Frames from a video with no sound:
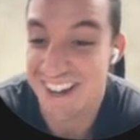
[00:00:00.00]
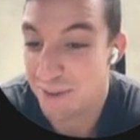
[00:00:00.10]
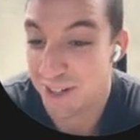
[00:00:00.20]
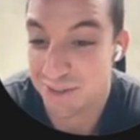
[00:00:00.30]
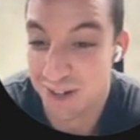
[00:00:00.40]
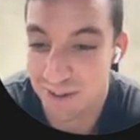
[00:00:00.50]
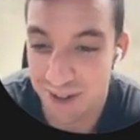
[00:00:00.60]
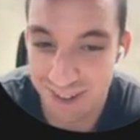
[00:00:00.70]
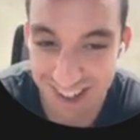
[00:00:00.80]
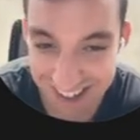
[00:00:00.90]
And it works really
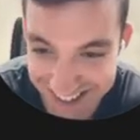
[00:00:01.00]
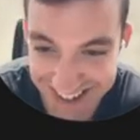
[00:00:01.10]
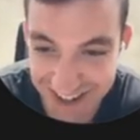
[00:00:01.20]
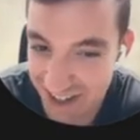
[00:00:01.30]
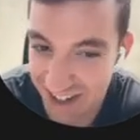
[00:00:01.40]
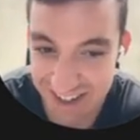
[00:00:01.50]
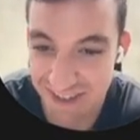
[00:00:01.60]
well. Like it's literally like